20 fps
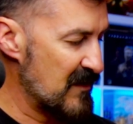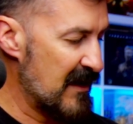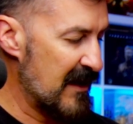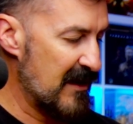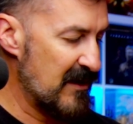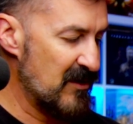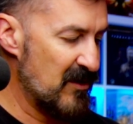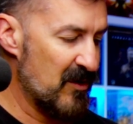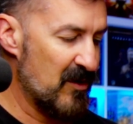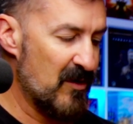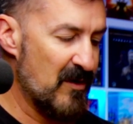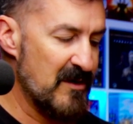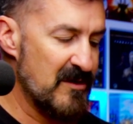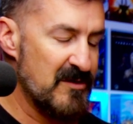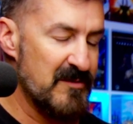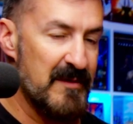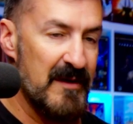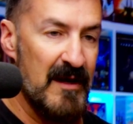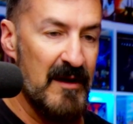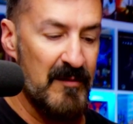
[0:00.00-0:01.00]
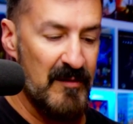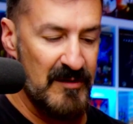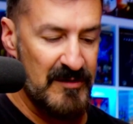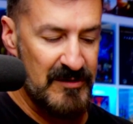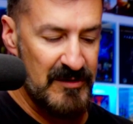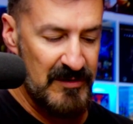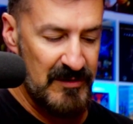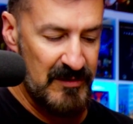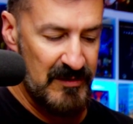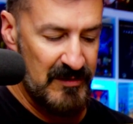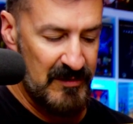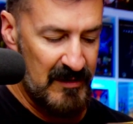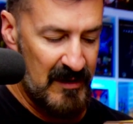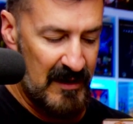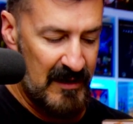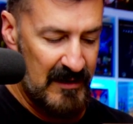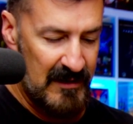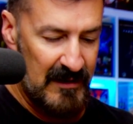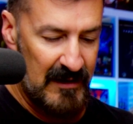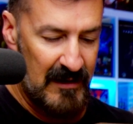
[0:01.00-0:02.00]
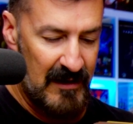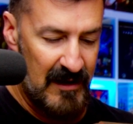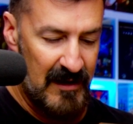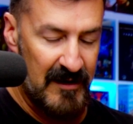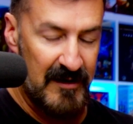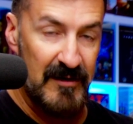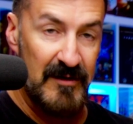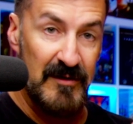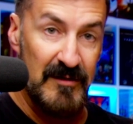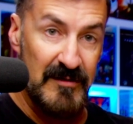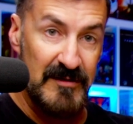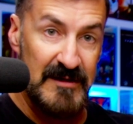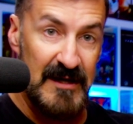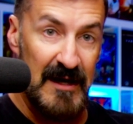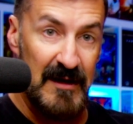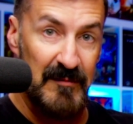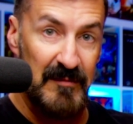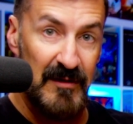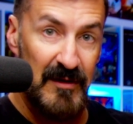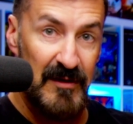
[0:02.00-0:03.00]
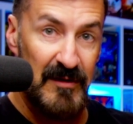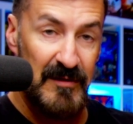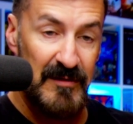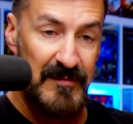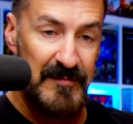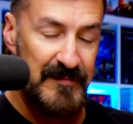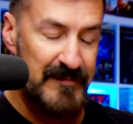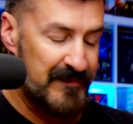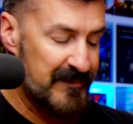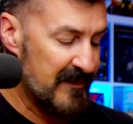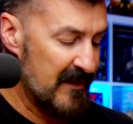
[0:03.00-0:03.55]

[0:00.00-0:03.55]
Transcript: you're going to be able to unlock your tableau,